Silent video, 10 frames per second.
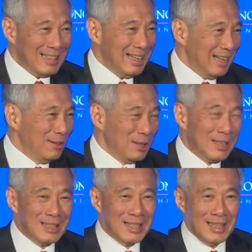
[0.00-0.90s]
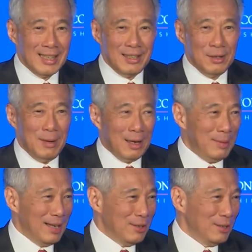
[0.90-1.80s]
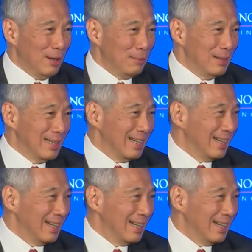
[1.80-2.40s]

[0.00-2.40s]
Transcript: I said, I will consider it. You make me a good offer.